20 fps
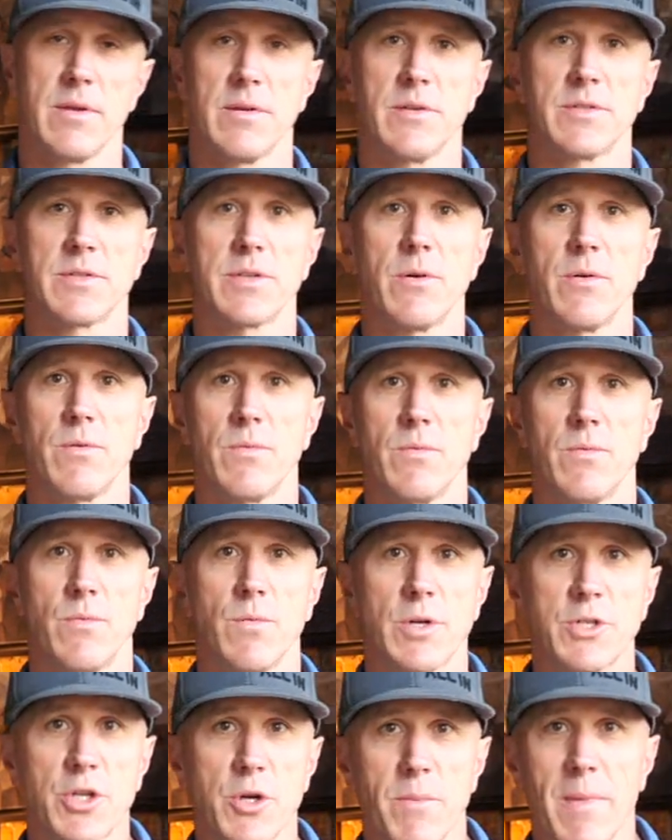So,
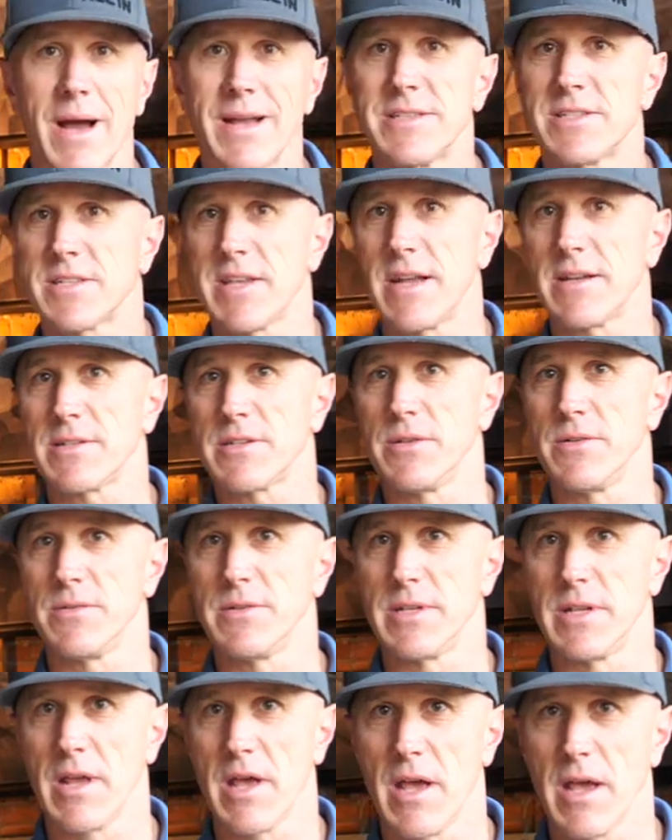what's your mind set to
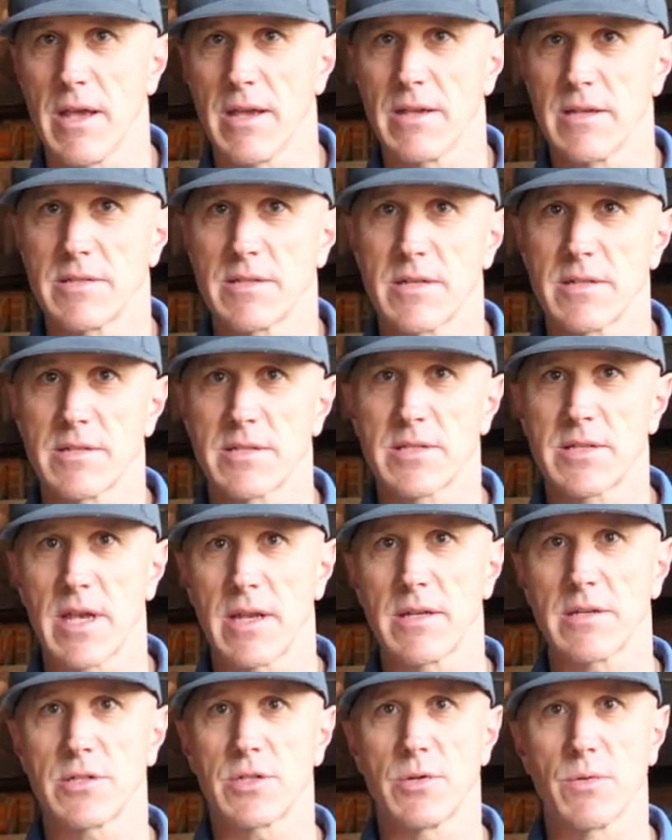today? Is it
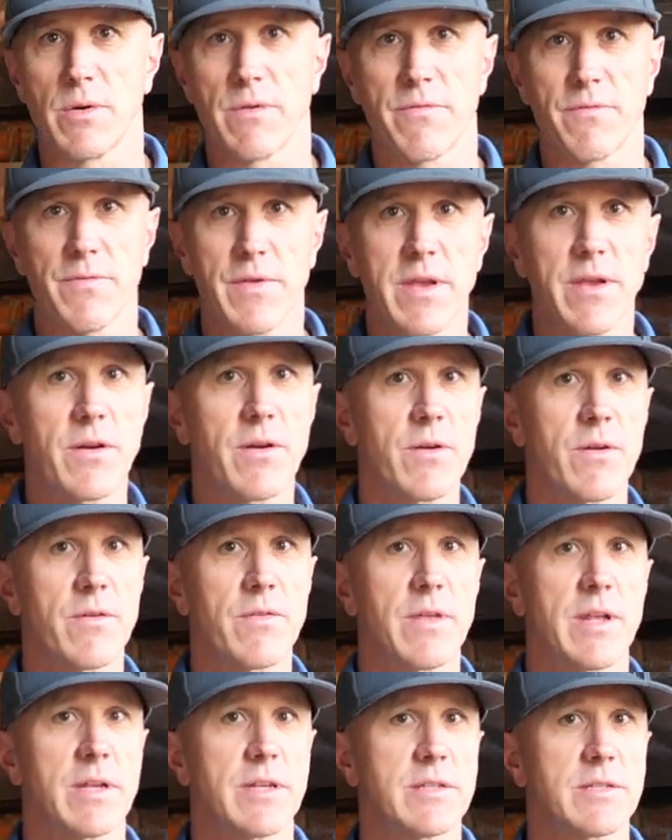set to a fear
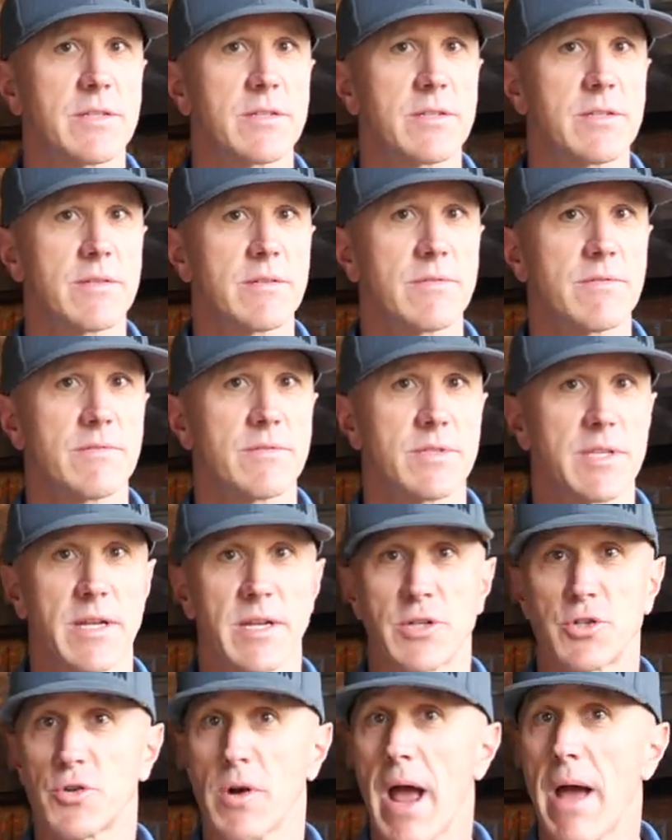that has set
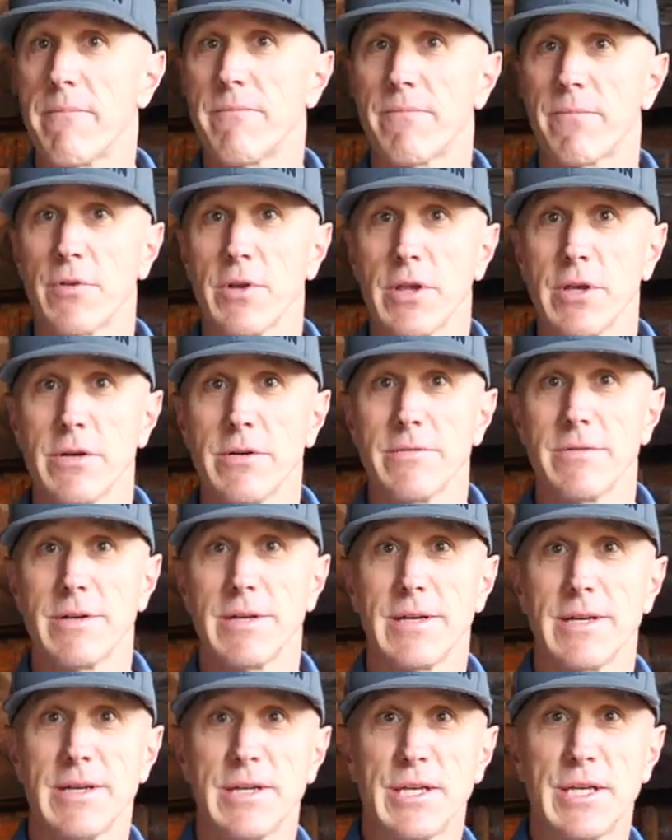a trap for you?
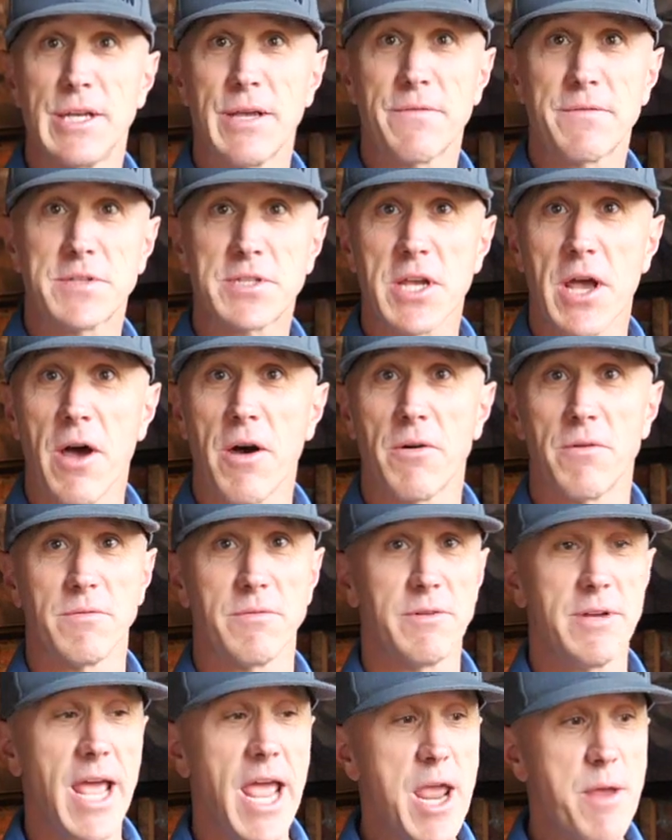If so,
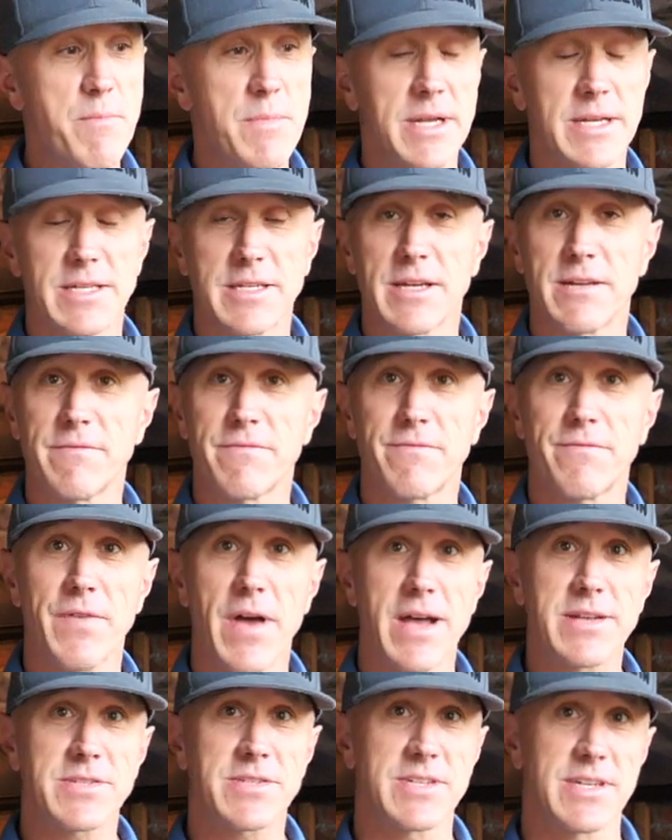name it,
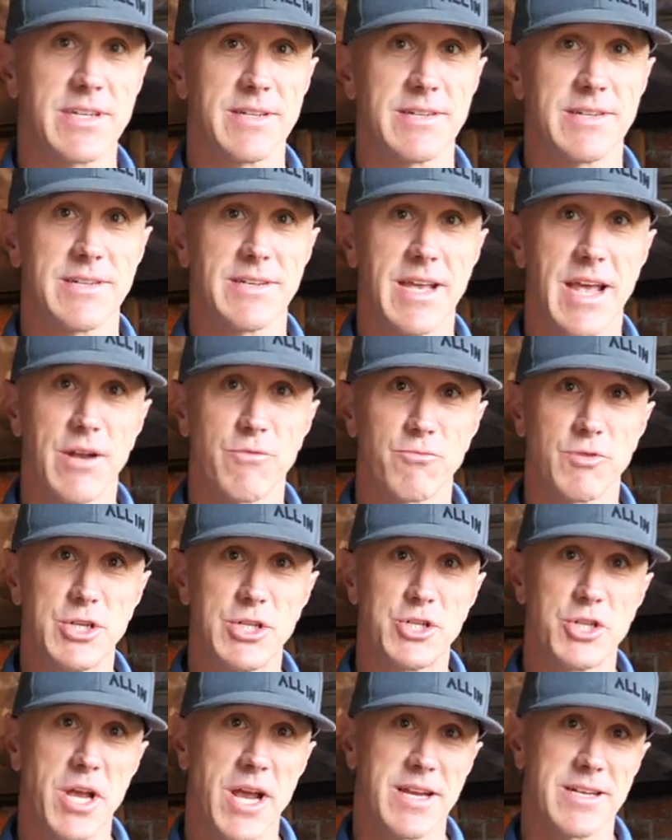confess it, and
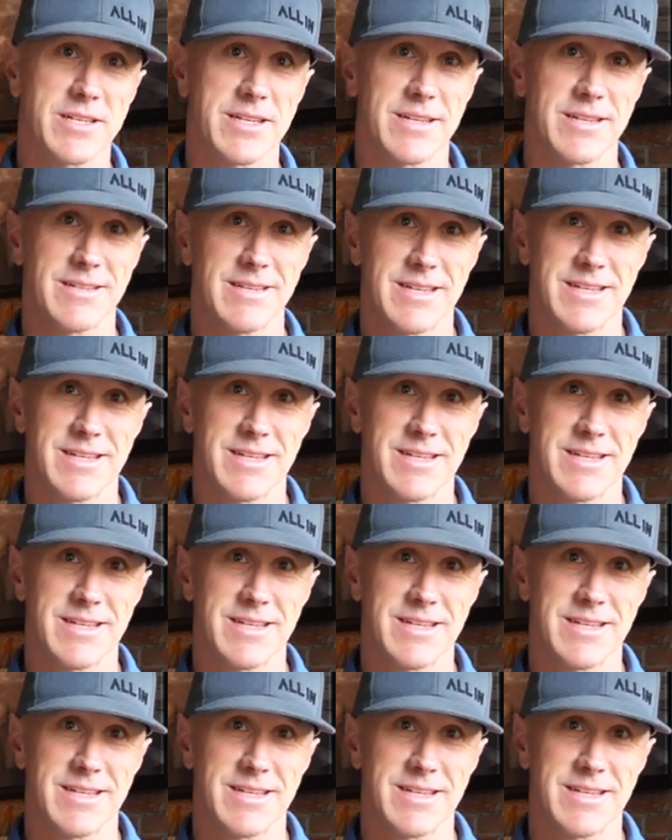reject it.